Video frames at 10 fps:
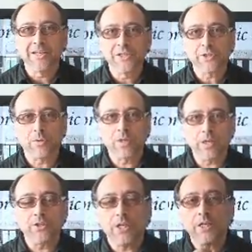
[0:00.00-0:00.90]
so
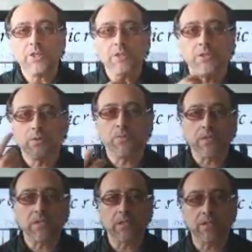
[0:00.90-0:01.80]
they change it into
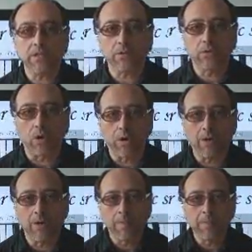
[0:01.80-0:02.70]
falsettino
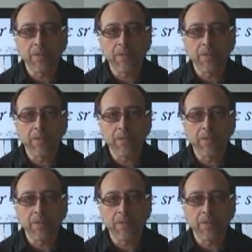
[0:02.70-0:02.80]
talk.